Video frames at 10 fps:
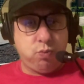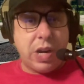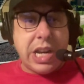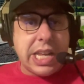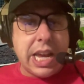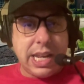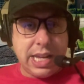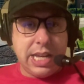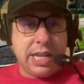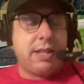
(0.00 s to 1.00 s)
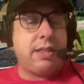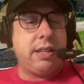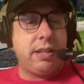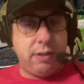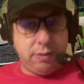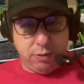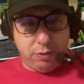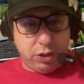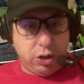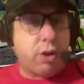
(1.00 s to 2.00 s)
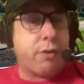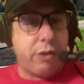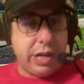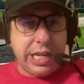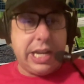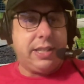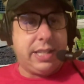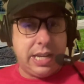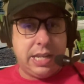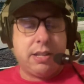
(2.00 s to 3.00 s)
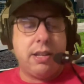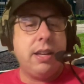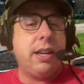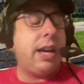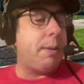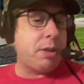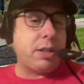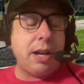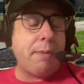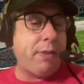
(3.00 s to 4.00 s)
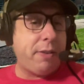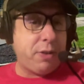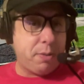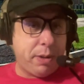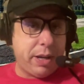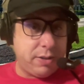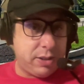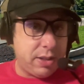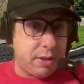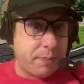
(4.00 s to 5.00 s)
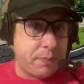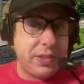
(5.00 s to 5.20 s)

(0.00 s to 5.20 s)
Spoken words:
radiate heat. The turf radiates heat, and I'm sure it's not fun for the players either.